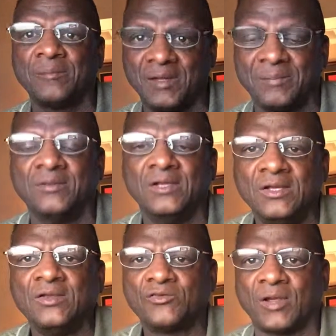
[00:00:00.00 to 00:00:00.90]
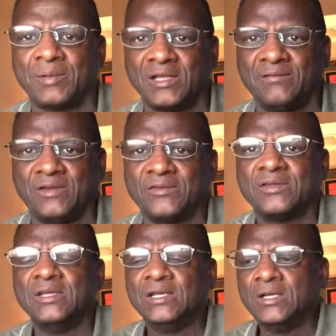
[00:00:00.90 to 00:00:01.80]
people. So I believe those.
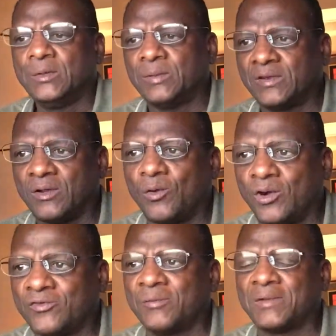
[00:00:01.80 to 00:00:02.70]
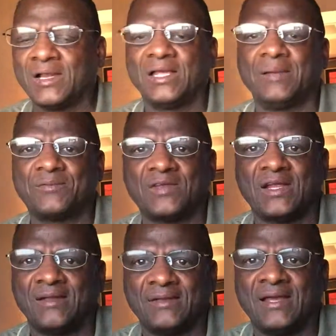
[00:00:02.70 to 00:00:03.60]
But there were some claims
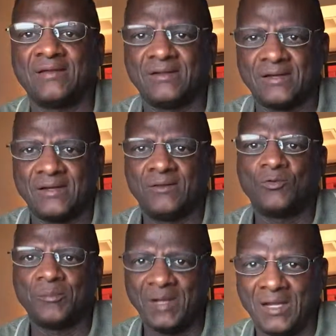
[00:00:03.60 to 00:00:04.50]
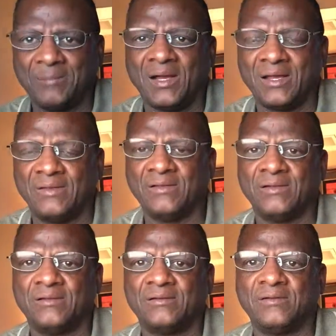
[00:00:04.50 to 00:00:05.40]
that were made by
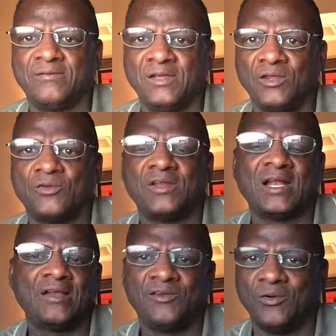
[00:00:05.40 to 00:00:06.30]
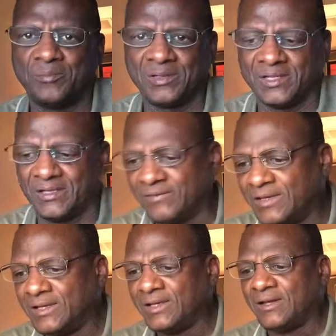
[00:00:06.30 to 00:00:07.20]
the video that I don't believe.
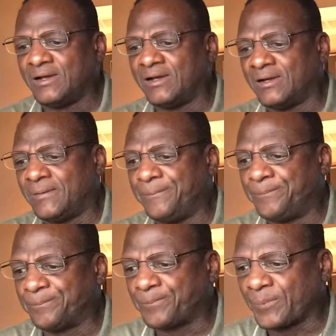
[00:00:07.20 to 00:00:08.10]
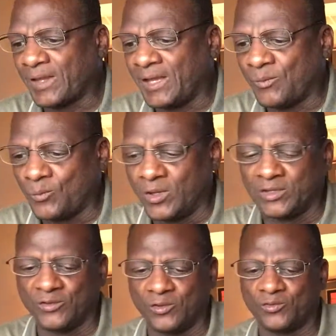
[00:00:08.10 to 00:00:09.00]
And
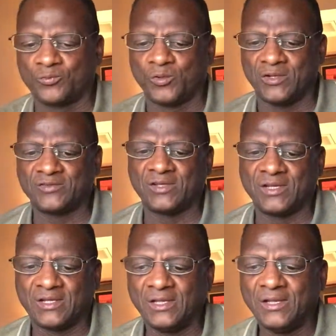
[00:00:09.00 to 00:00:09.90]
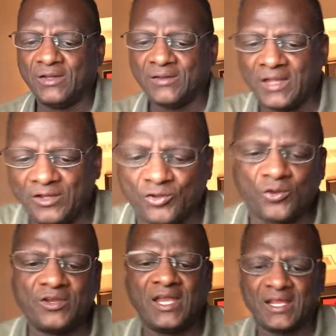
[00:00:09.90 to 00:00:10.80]
one of those was that
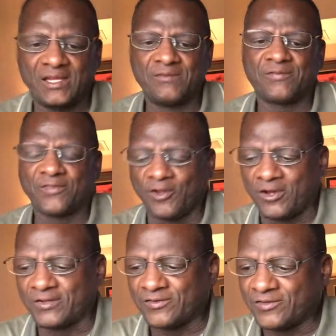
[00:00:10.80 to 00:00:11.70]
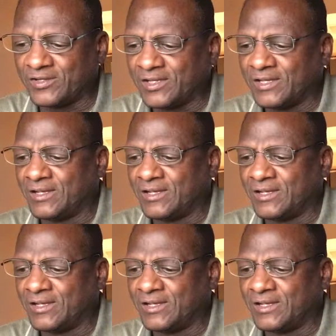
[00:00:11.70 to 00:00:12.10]
your negative thoughts